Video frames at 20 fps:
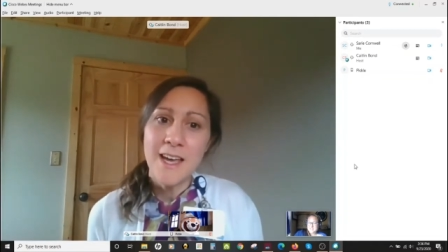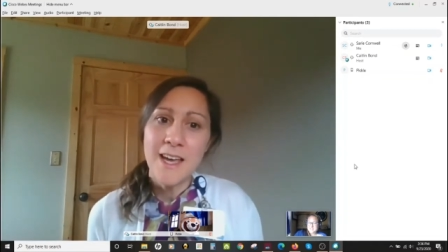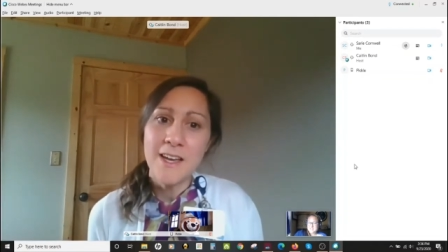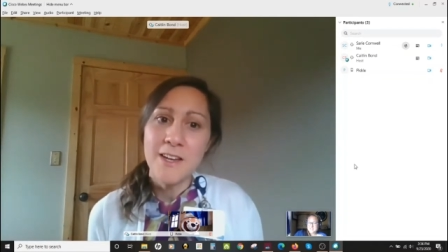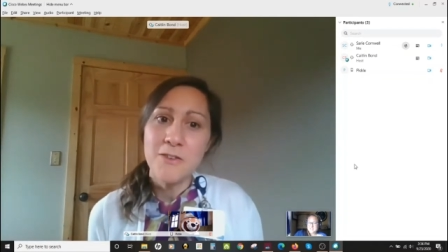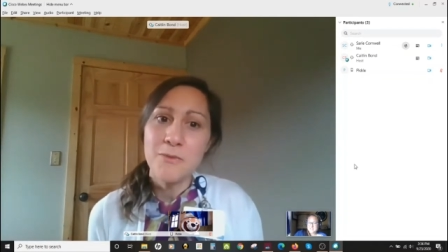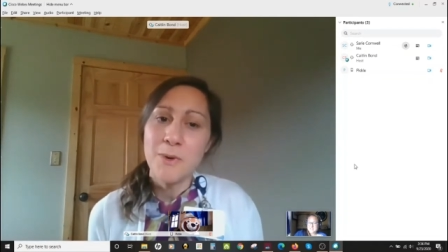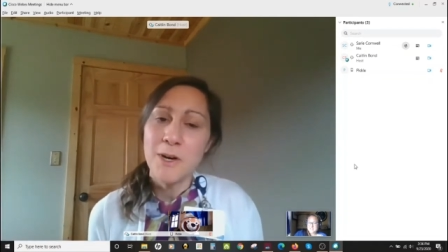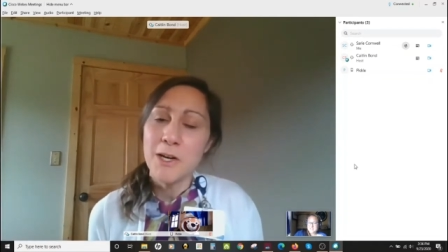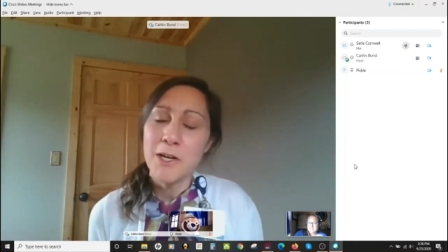
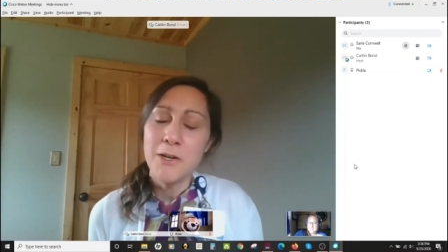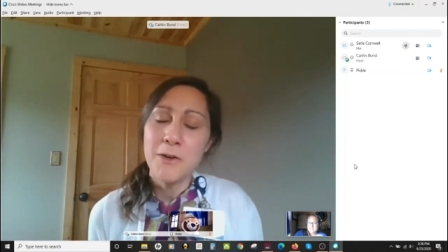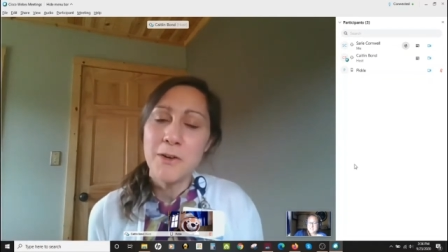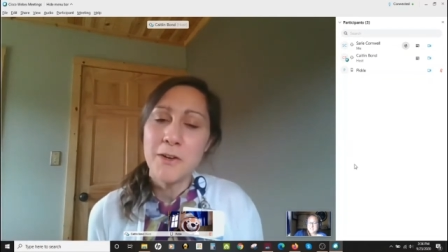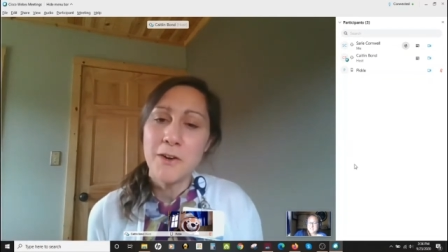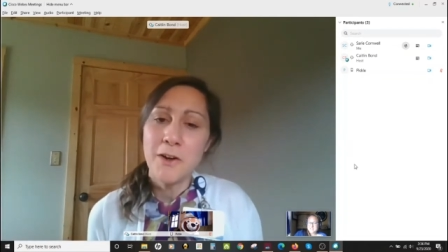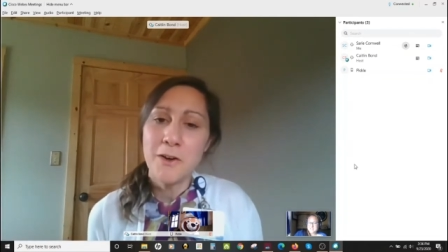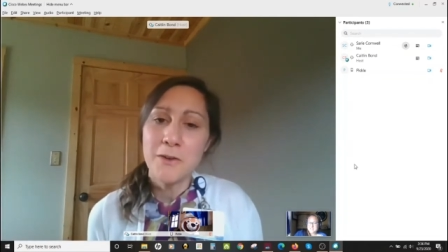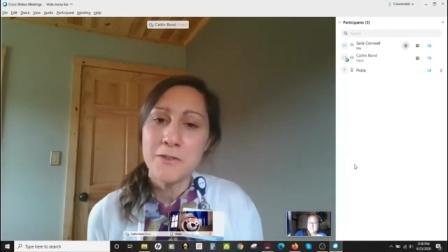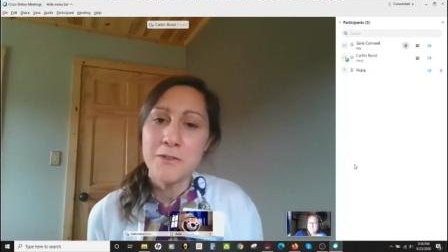and where you
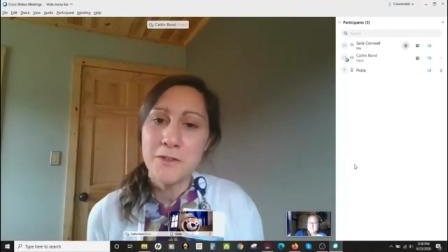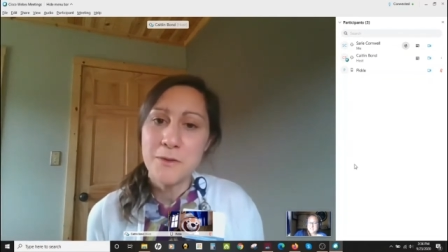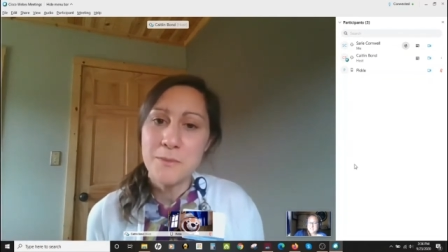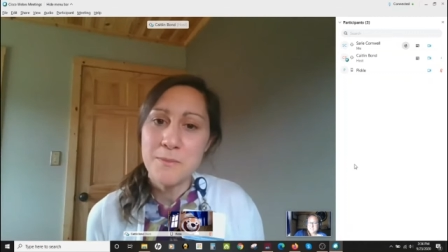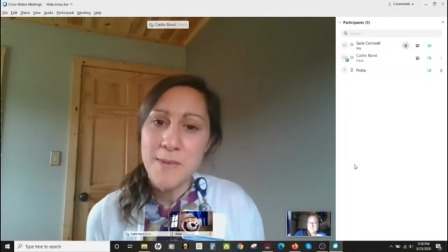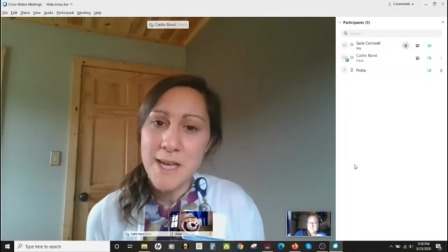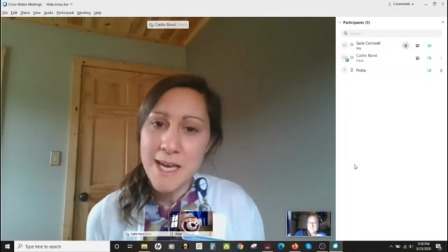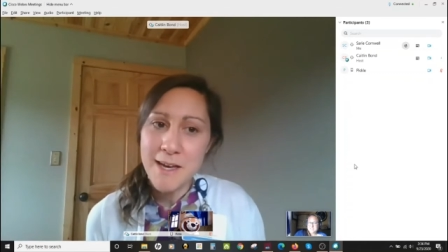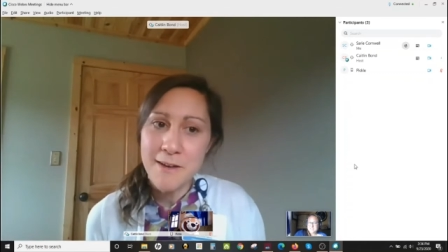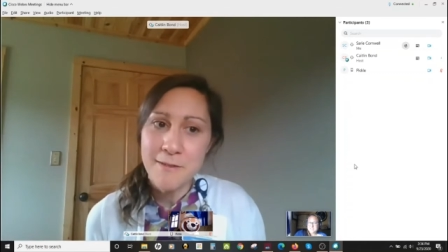can also
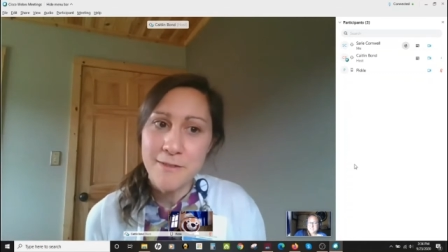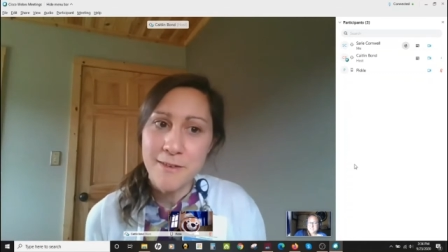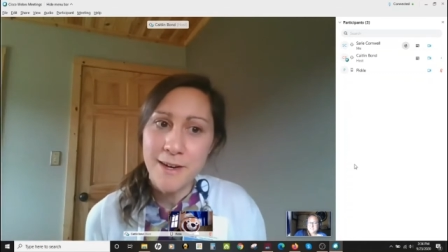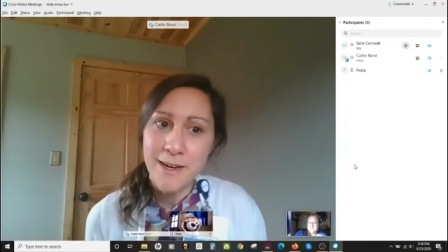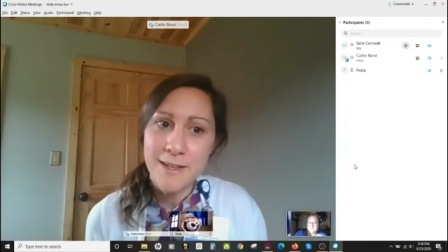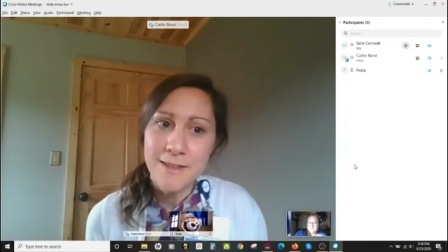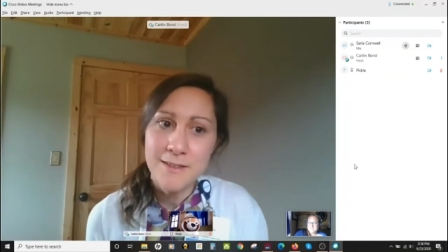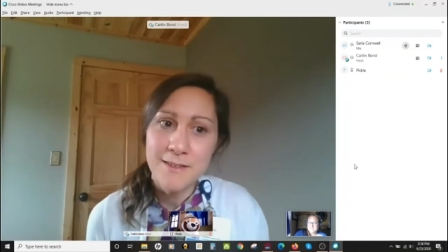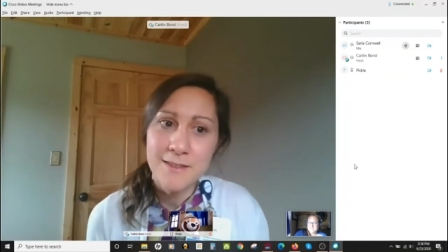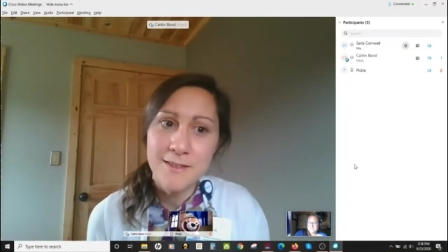make
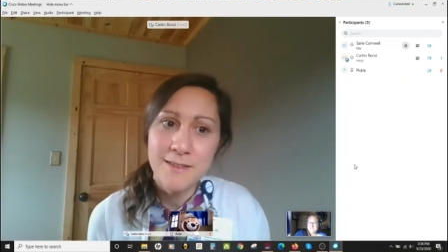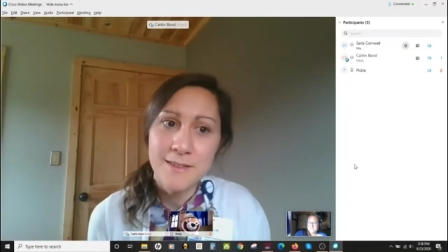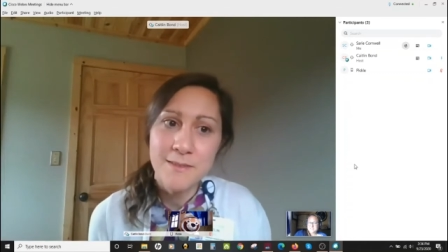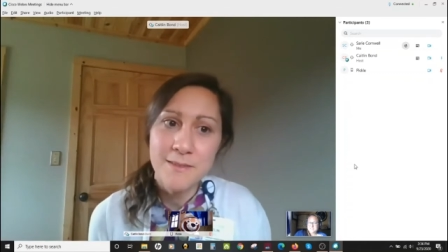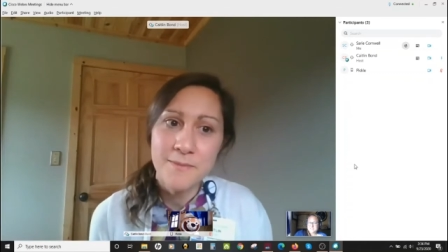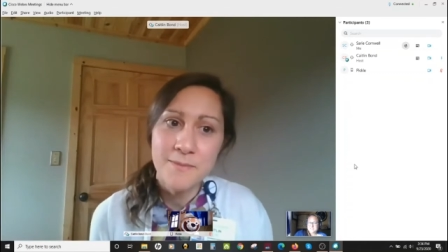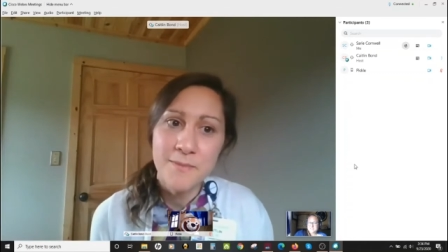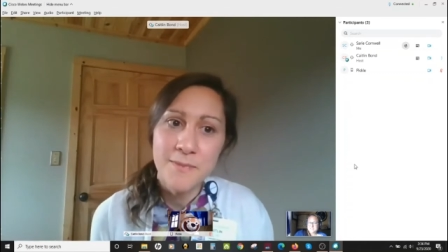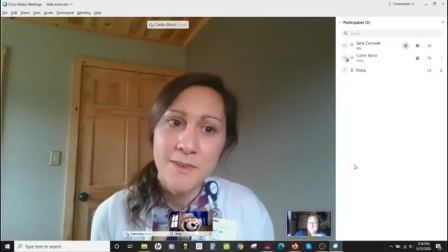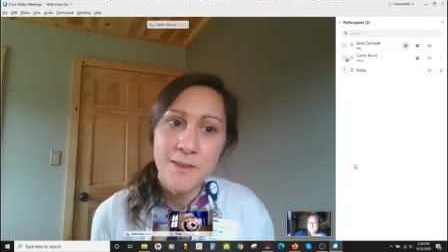friends.
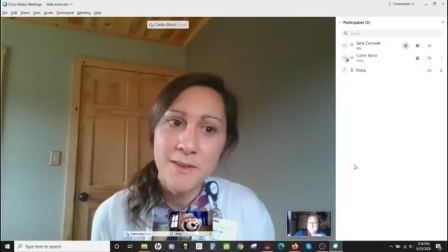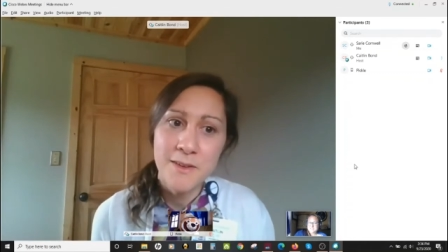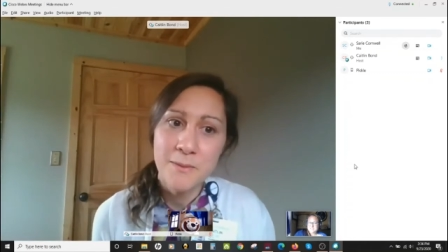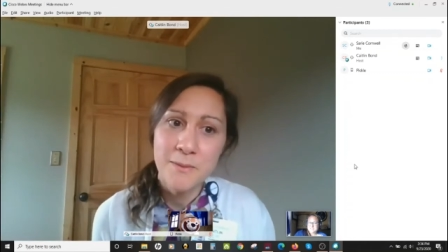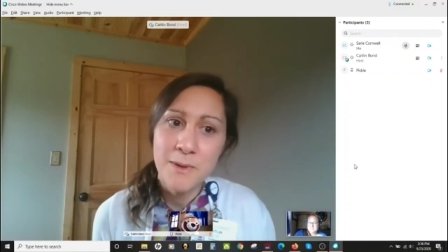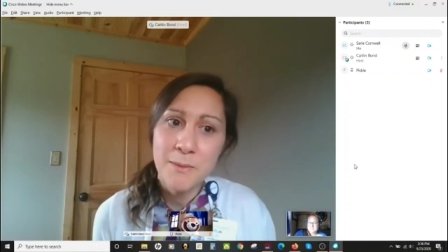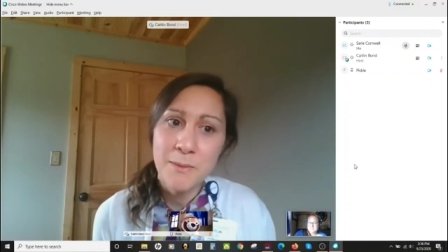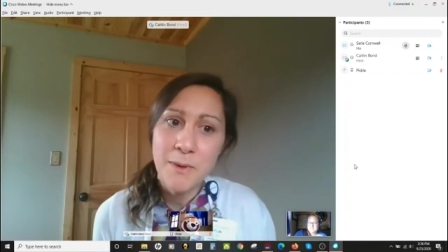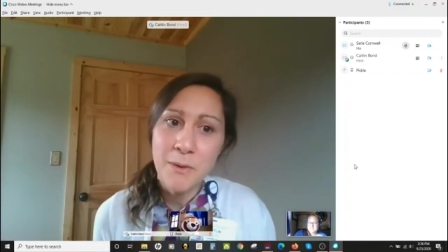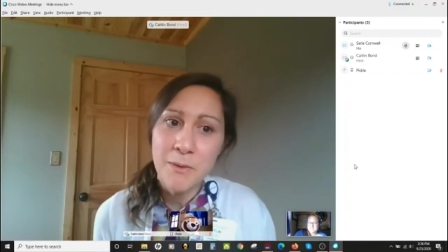
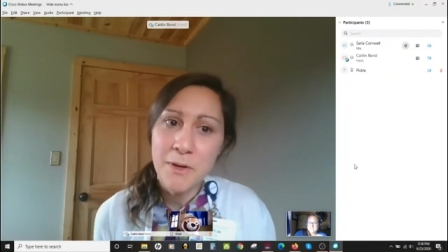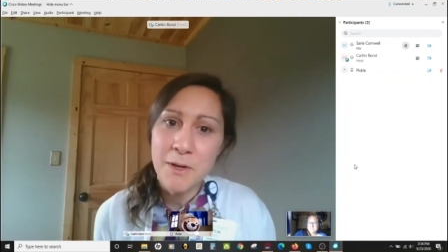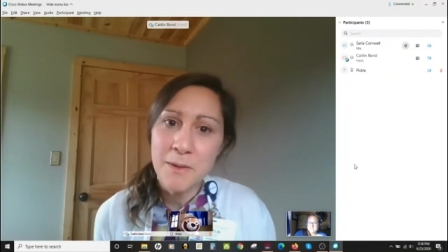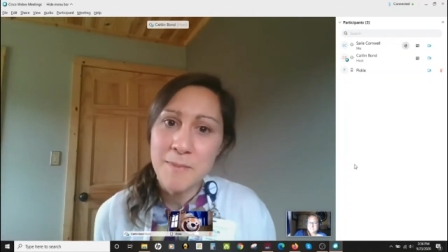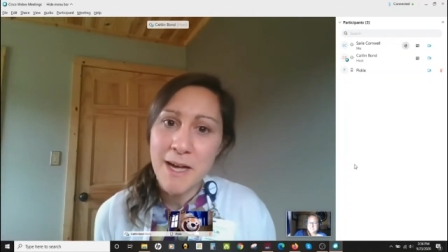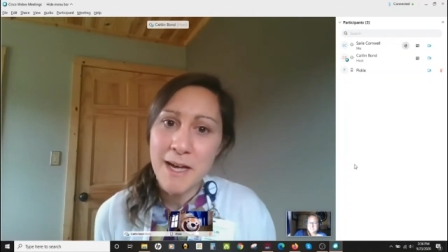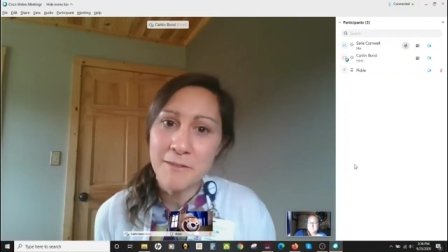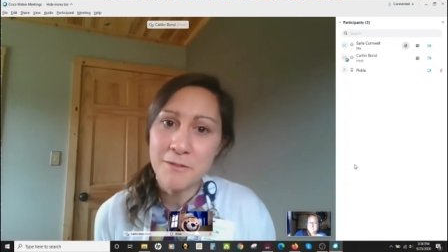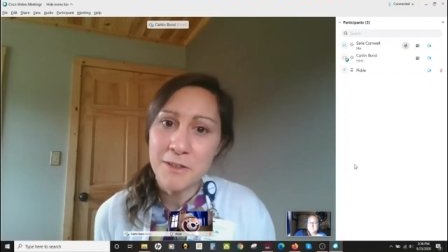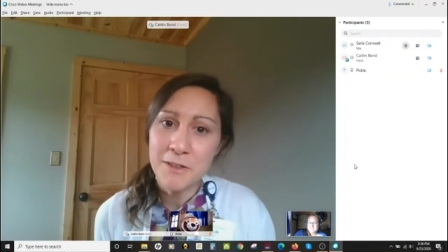We
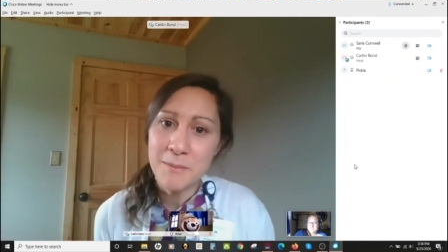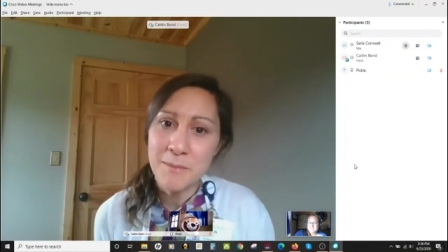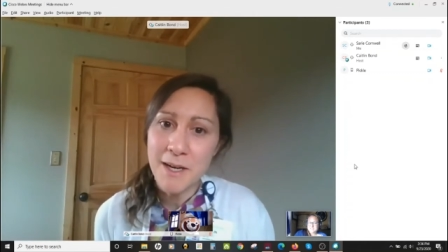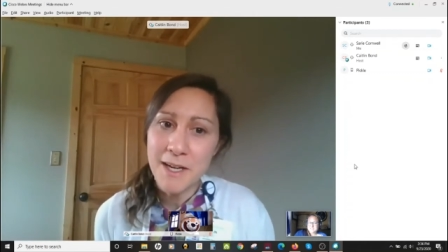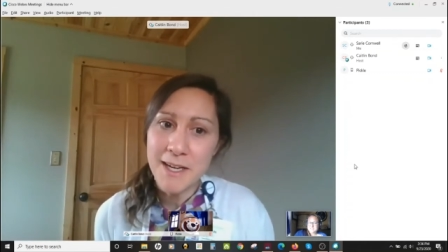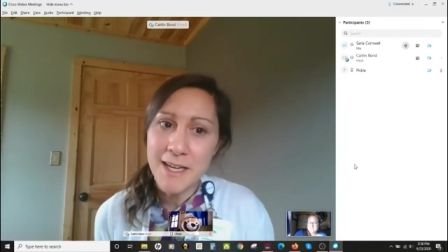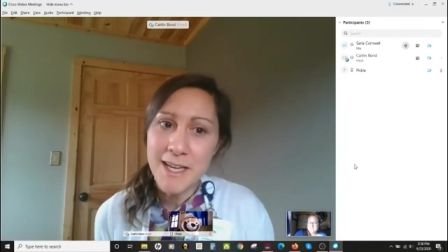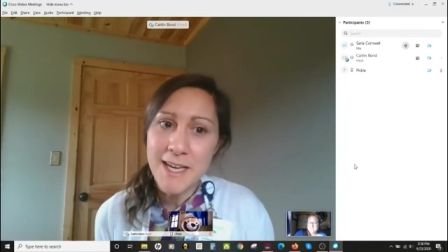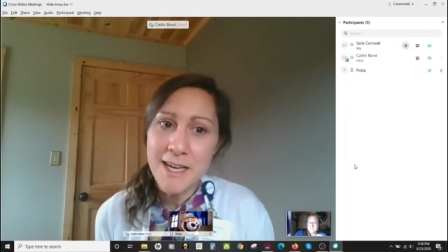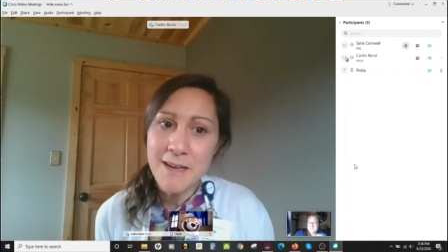welcome
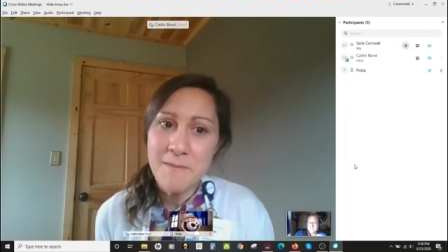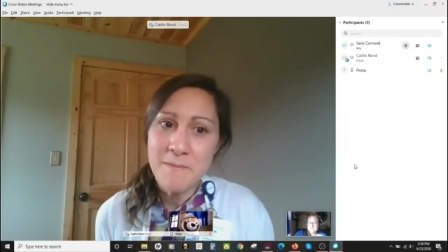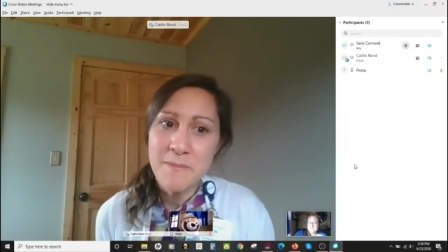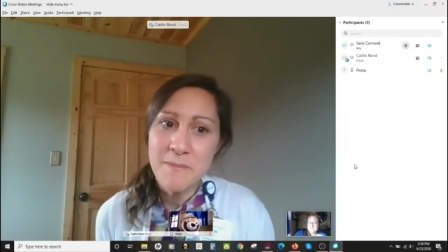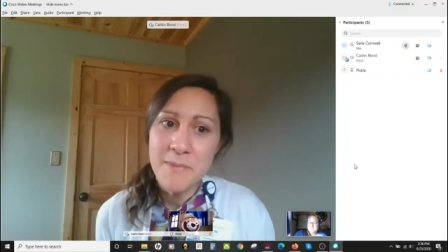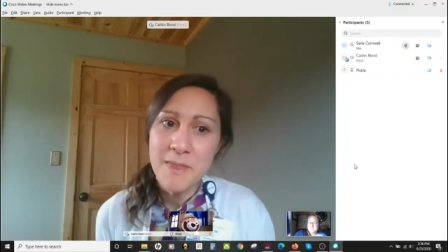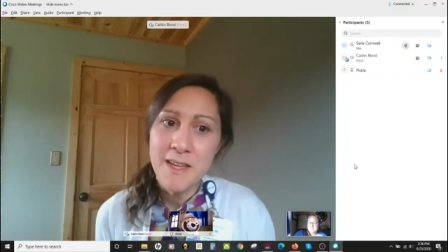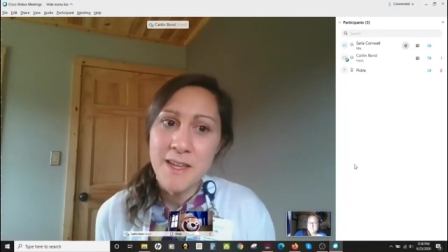everybody.